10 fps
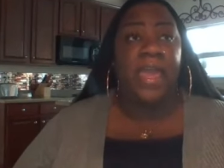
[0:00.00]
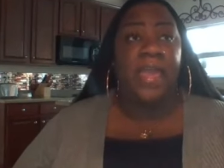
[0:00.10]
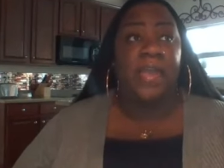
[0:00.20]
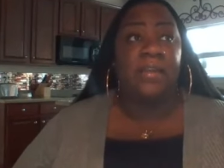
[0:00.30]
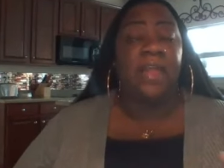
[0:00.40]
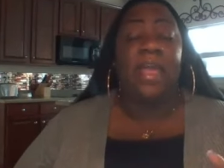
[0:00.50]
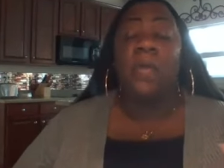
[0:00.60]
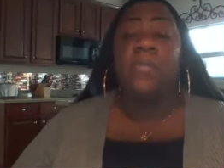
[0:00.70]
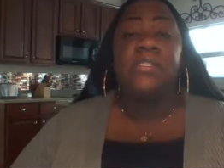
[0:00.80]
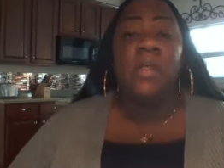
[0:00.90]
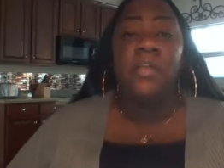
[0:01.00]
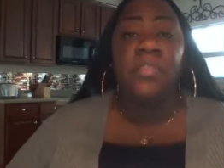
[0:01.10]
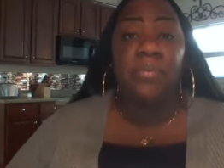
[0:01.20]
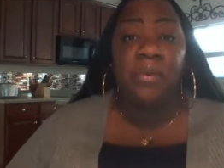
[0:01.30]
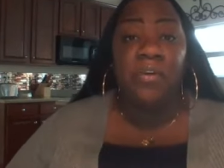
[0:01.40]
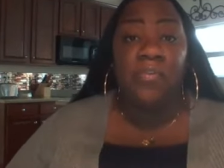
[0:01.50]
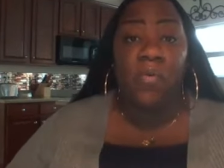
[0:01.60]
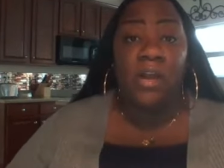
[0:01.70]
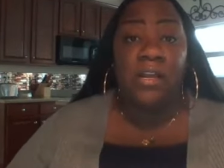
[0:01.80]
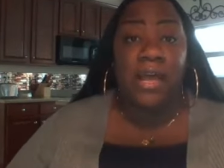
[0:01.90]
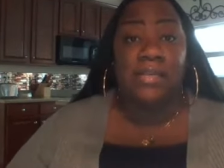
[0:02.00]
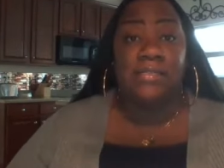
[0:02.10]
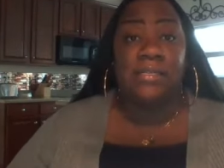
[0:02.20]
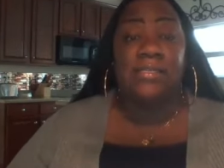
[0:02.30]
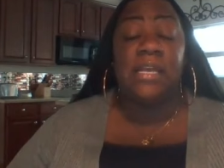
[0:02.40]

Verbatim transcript: And like it was only 3 or 4 glasses,